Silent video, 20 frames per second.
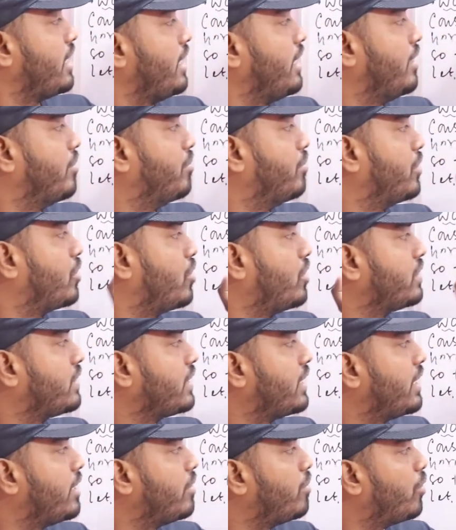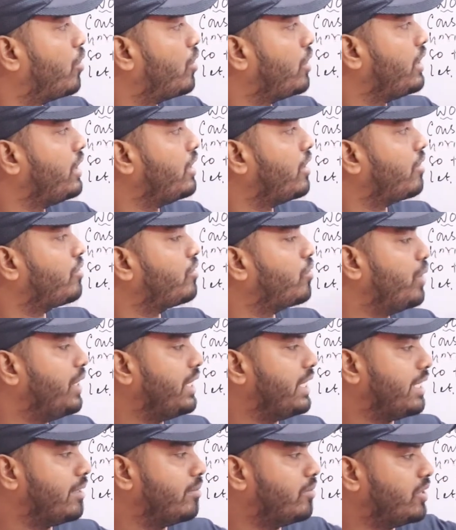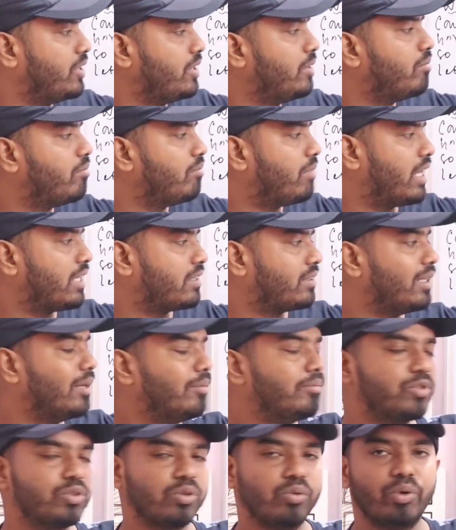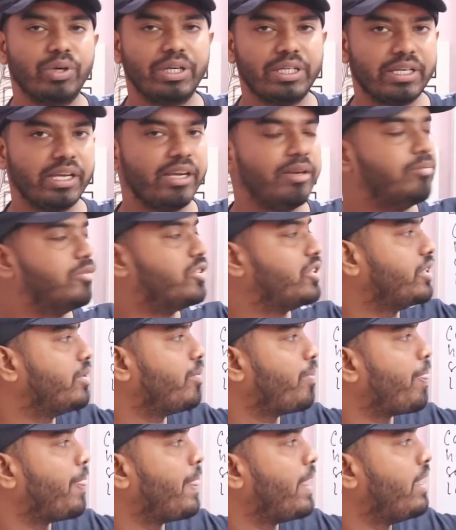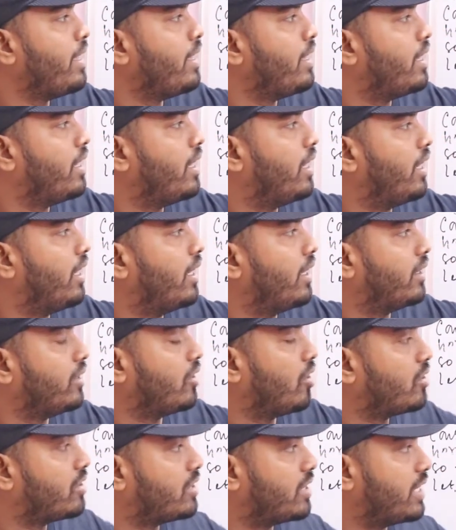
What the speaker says: Consider a body of weight mg, mass m, so weight mg, not